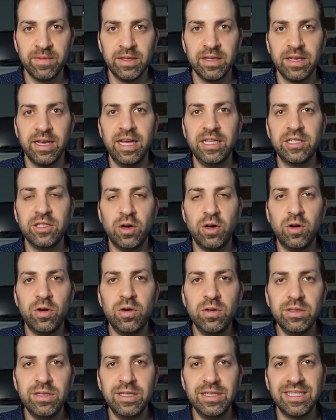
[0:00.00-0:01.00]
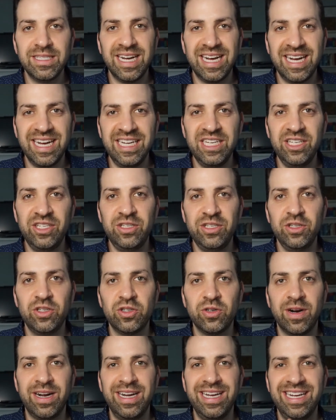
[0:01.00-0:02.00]
It's all designed to
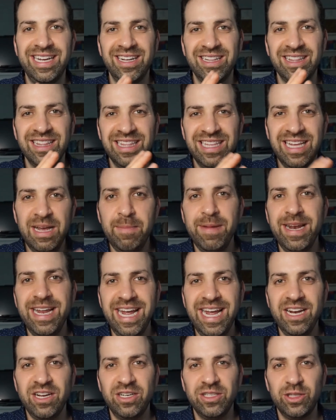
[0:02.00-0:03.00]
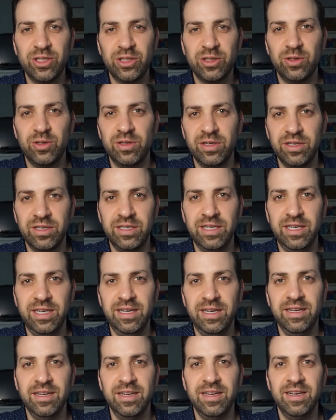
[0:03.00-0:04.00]
try and eliminate
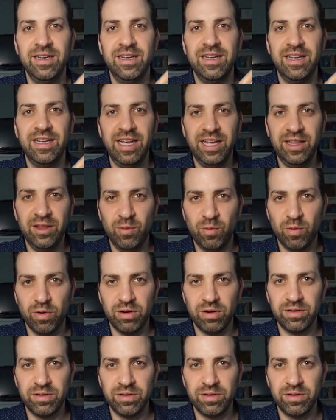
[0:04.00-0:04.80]
uncertainty in the world.